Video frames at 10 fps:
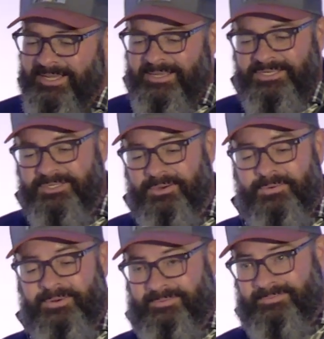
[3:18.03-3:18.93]

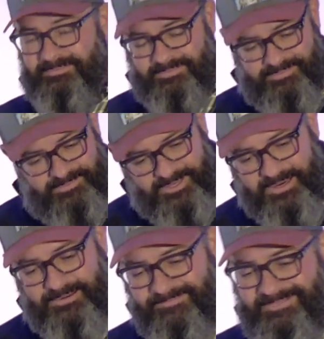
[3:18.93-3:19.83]
So, you
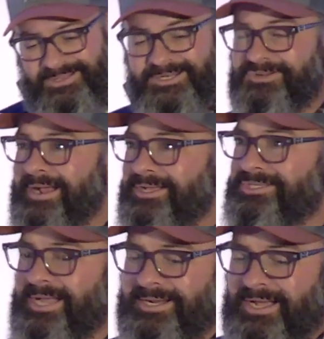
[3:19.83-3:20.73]
know, clin trials
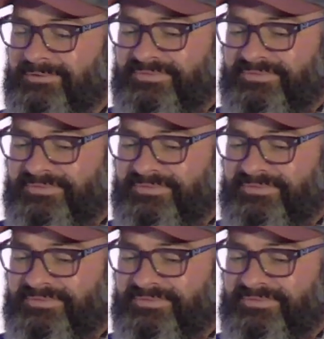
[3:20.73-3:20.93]
dot gov,